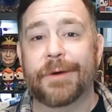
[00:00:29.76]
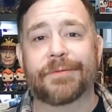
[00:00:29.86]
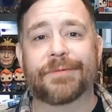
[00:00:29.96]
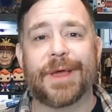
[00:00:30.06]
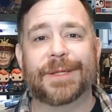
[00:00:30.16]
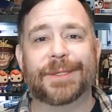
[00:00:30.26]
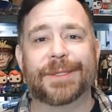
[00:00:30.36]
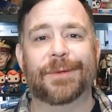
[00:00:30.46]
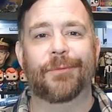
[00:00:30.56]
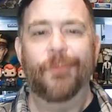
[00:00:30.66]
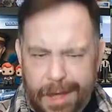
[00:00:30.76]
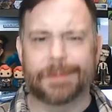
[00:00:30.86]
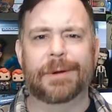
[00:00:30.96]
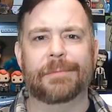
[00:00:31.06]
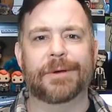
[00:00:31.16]
friends.
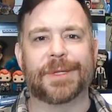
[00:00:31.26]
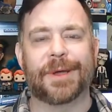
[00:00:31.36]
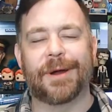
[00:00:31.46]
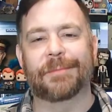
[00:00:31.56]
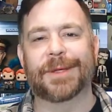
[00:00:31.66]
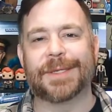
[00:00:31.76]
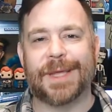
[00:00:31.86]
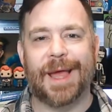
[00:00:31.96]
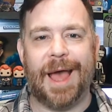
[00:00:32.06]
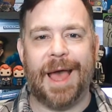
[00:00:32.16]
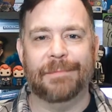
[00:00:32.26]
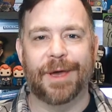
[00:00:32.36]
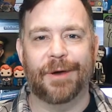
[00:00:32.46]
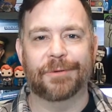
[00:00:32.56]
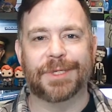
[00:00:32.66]
Welcome to Mostly Harmless. I'm your
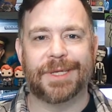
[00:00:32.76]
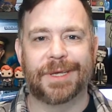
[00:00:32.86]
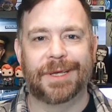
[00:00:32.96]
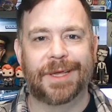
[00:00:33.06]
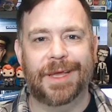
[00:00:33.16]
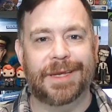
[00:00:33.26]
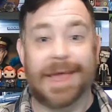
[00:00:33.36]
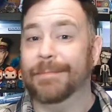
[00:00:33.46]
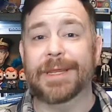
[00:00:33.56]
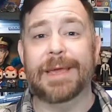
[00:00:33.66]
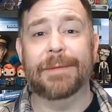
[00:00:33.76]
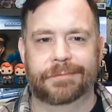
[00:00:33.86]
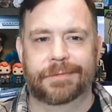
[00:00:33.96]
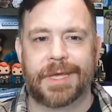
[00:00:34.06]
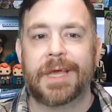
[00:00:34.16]
host, Dammit Damien.
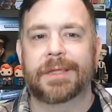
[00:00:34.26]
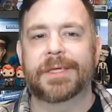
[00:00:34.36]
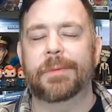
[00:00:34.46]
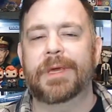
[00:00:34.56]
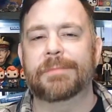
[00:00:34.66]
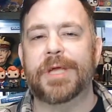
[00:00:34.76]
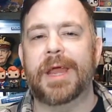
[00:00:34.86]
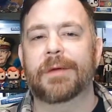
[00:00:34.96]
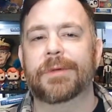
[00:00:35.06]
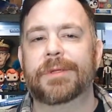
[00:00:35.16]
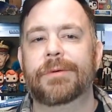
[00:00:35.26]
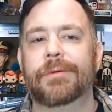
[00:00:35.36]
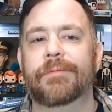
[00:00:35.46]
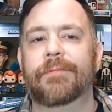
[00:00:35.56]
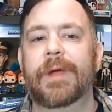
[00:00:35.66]
This week I'm chatting with two
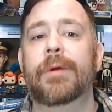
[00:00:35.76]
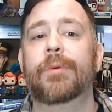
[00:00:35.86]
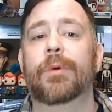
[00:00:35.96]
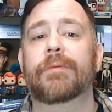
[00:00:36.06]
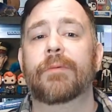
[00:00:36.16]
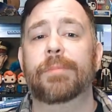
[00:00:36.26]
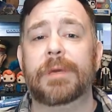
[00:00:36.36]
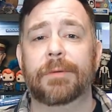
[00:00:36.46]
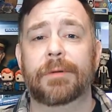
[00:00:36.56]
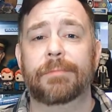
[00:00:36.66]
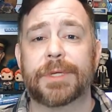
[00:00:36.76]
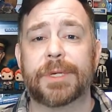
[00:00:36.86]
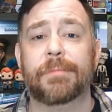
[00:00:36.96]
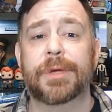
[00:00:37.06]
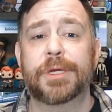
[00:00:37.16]
very wonderful people,
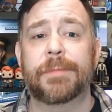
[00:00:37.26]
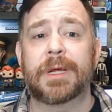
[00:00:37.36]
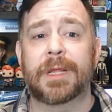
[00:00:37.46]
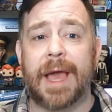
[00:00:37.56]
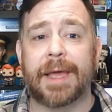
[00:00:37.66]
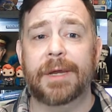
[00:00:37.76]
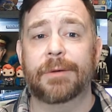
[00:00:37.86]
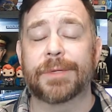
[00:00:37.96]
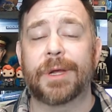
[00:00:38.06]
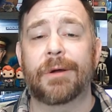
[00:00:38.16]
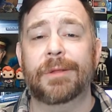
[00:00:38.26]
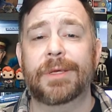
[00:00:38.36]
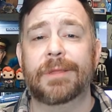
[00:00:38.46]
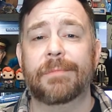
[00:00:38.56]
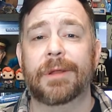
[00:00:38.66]
Mister Benjamin Clagett, who is currently
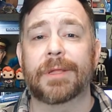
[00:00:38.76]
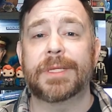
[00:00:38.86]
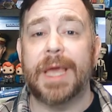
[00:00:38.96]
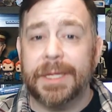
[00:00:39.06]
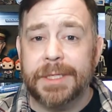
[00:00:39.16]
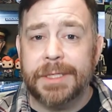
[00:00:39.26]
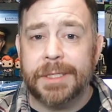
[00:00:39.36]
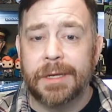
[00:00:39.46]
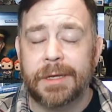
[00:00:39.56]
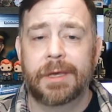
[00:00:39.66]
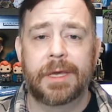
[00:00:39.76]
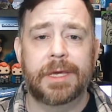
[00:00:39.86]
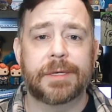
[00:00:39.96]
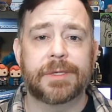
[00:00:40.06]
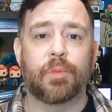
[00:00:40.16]
in the middle of Texas.
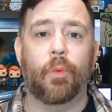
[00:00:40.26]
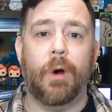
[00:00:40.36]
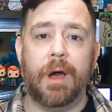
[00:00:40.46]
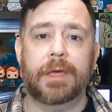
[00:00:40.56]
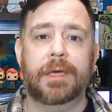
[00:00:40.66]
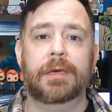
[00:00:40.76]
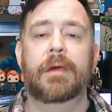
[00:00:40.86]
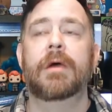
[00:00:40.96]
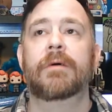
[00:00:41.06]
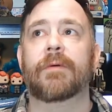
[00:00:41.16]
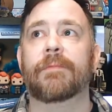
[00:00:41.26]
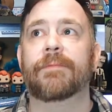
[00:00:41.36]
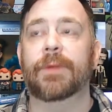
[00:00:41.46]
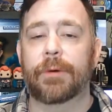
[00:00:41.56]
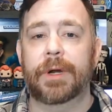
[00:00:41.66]
He is walking from
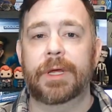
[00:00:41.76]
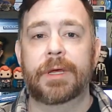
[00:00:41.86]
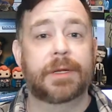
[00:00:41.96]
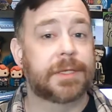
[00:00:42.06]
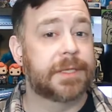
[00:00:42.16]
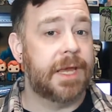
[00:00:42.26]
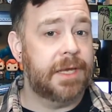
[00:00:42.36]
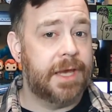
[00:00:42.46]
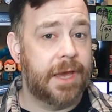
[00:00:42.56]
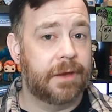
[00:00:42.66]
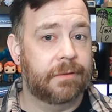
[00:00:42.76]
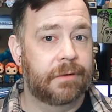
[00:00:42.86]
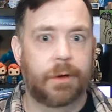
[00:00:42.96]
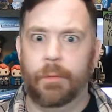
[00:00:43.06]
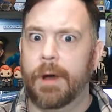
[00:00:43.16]
Florida to San Diego,
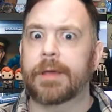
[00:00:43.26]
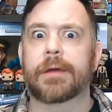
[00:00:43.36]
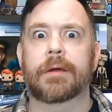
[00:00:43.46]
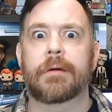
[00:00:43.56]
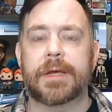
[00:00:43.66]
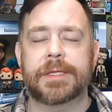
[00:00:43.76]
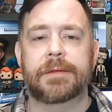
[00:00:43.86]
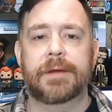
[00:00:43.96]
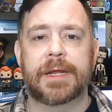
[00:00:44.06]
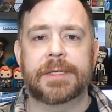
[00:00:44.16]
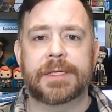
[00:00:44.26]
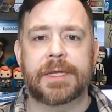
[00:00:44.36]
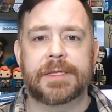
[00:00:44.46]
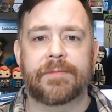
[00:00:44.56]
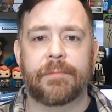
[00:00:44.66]
walking across the United
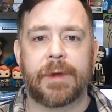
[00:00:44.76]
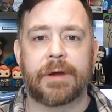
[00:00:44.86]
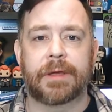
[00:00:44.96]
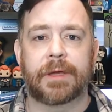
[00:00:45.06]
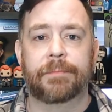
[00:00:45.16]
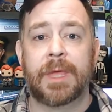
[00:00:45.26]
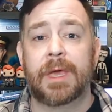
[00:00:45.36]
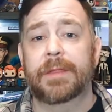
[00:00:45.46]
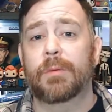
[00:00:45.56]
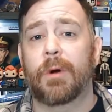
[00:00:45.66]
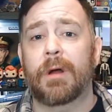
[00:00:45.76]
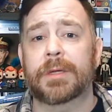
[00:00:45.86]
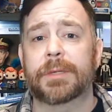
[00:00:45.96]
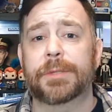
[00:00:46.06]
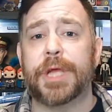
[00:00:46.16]
States of America. And then we're
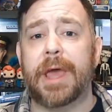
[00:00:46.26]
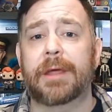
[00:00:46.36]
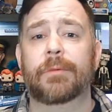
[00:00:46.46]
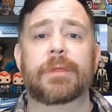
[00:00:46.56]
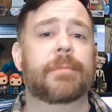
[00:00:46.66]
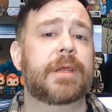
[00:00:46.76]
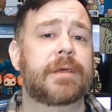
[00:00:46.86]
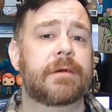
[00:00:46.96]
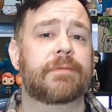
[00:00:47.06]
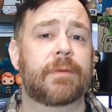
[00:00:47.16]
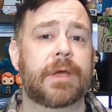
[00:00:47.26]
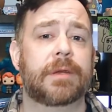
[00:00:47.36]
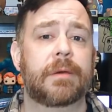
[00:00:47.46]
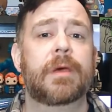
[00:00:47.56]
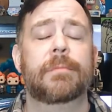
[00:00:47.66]
also chatting with my dear friend,
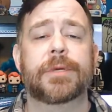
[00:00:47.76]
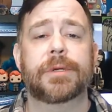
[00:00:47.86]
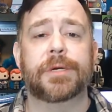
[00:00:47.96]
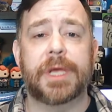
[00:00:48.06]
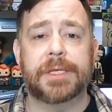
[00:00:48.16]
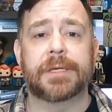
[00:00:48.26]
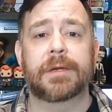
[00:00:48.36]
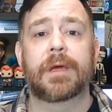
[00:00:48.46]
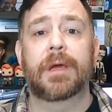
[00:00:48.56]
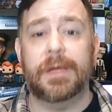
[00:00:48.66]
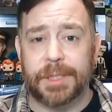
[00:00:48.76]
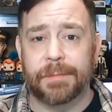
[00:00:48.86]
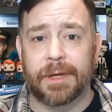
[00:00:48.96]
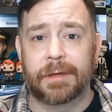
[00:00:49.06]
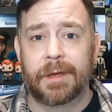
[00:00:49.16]
Mister Jason
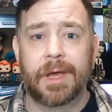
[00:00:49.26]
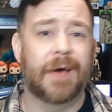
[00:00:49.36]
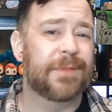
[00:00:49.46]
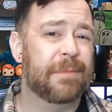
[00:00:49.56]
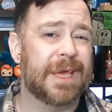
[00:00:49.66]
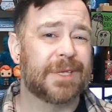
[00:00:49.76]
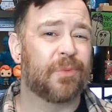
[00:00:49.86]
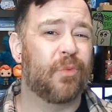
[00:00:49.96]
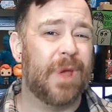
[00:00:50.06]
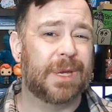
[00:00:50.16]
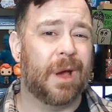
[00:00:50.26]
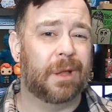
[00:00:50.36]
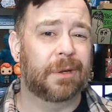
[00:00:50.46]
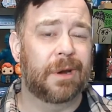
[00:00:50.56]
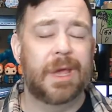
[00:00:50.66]
Kutchma of the bands Red
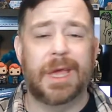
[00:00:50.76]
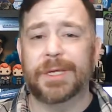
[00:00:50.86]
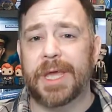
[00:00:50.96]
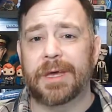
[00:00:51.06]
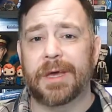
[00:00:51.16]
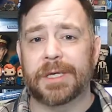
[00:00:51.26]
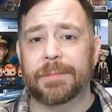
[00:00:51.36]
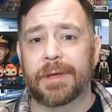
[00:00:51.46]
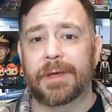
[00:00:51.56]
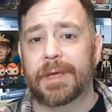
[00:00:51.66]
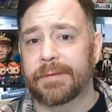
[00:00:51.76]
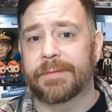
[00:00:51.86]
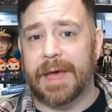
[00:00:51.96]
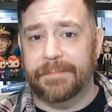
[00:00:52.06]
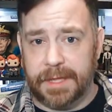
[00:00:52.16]
Collar and Jay Kutchma in the
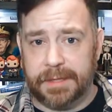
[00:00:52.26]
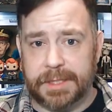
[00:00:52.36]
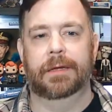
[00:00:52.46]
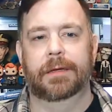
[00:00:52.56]
Five Fifths.